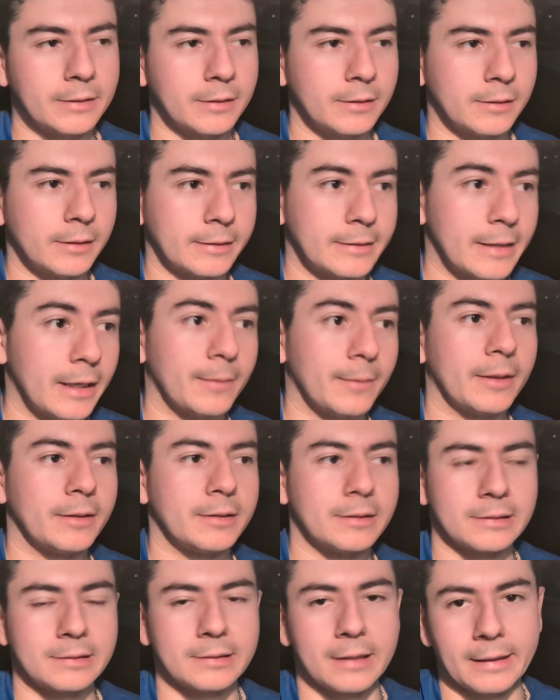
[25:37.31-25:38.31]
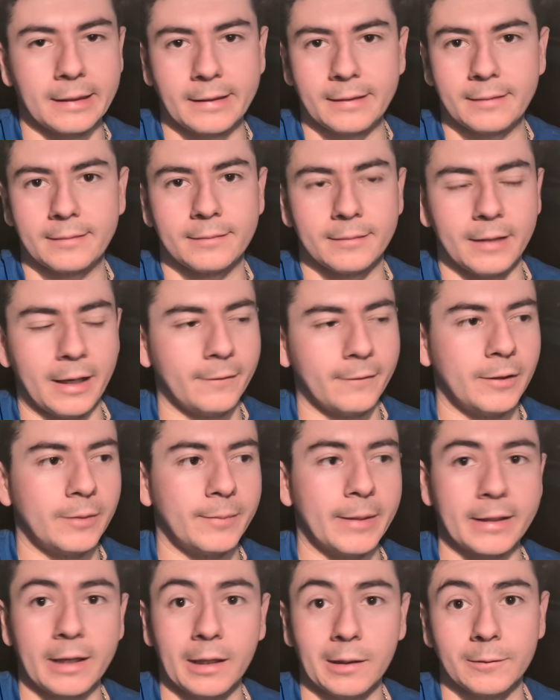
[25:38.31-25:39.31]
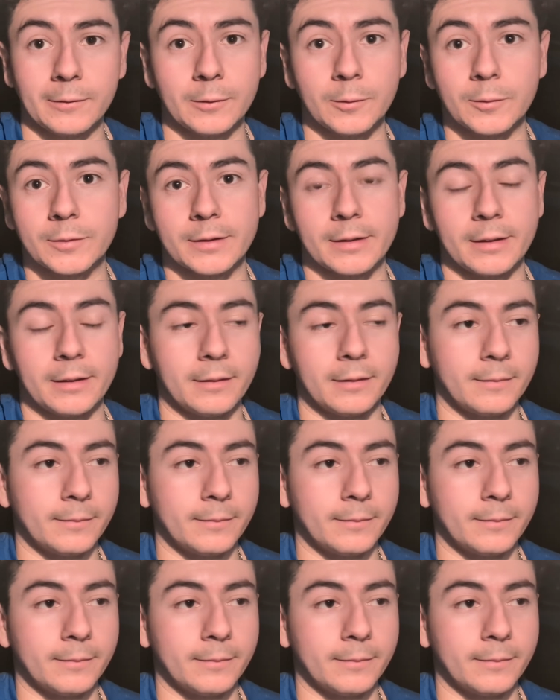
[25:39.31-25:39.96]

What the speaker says: you're like, damn, I haven't hit my calorie goal today.